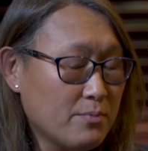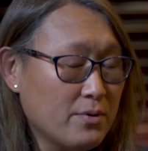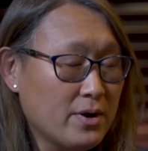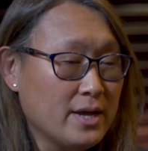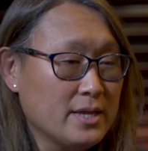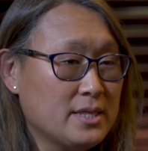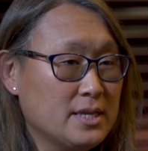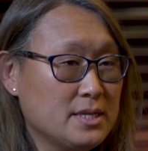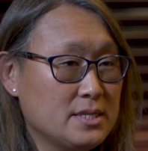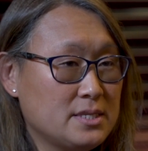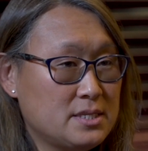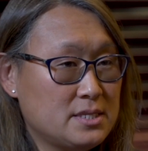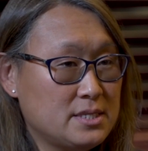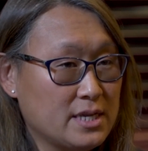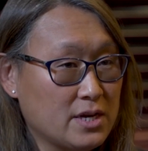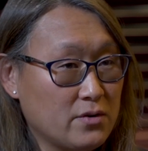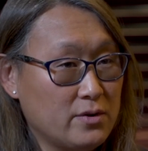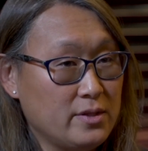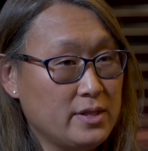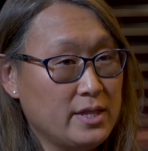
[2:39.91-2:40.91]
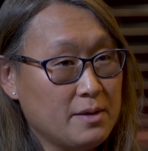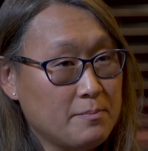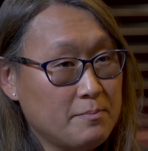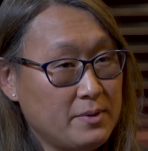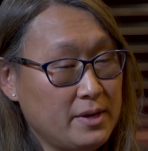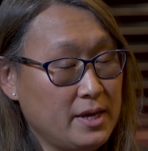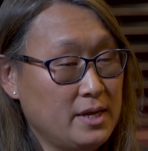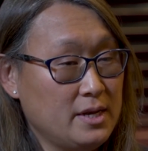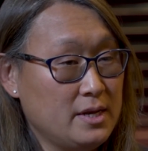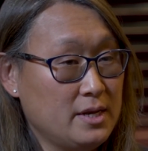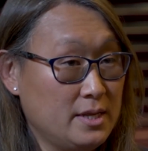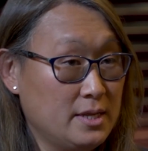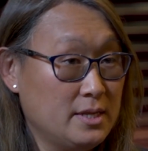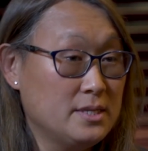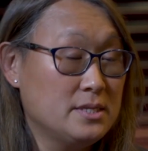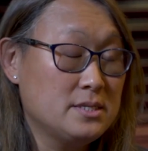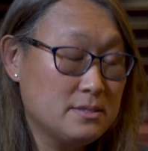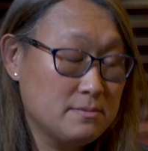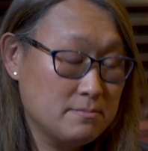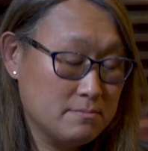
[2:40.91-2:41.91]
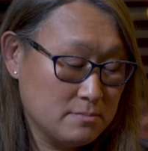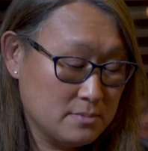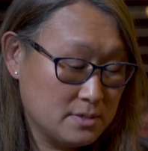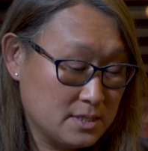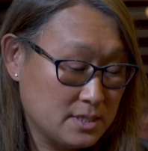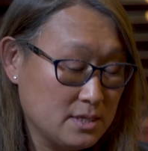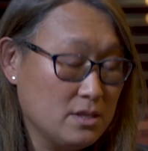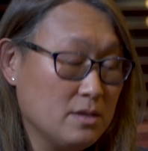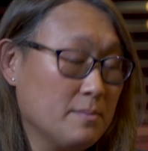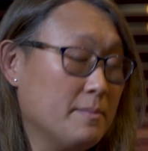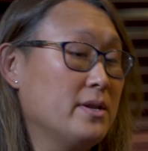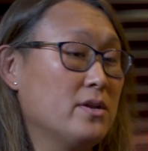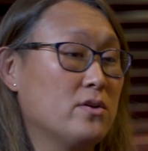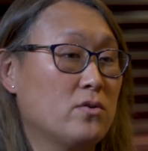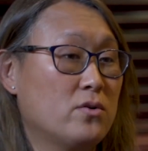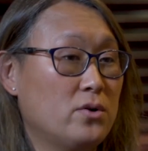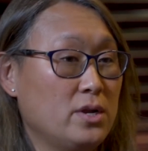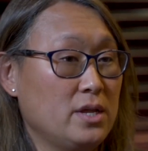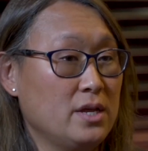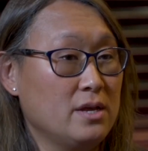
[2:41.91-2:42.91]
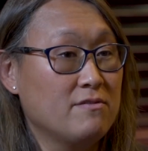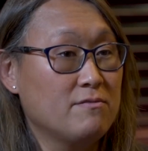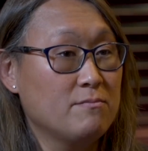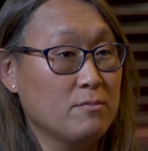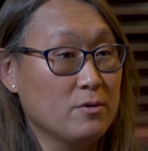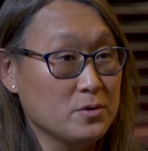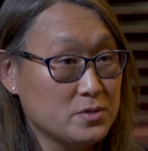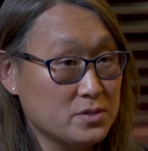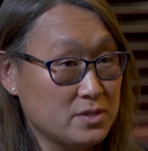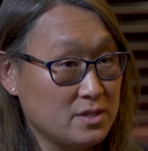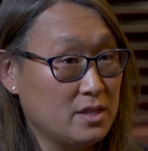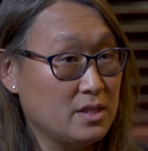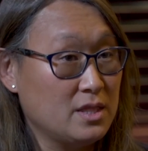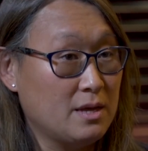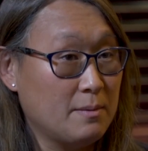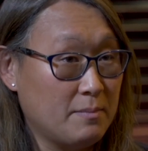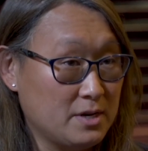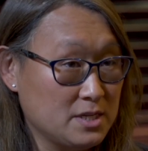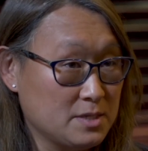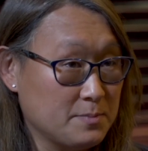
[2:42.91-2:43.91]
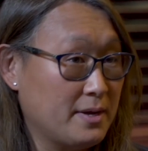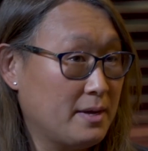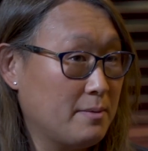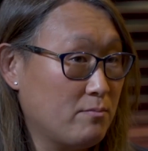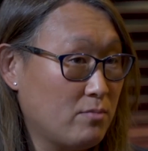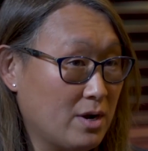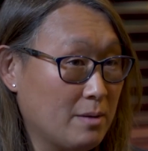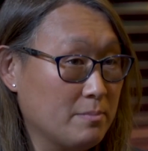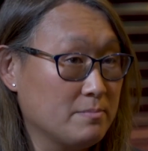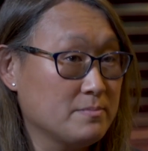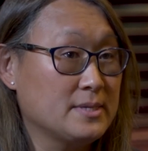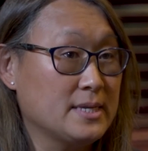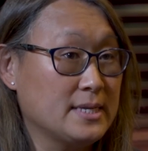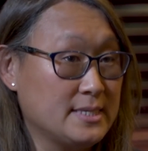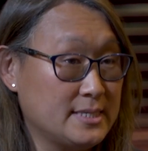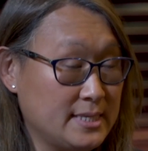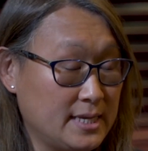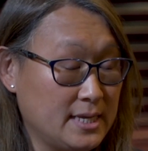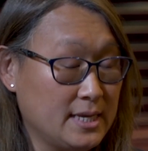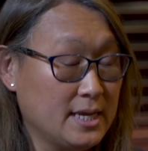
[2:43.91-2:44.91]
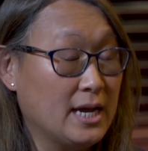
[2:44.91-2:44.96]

practice, sacroiliac pain is still a minority of most of the lumbar spine problems I see.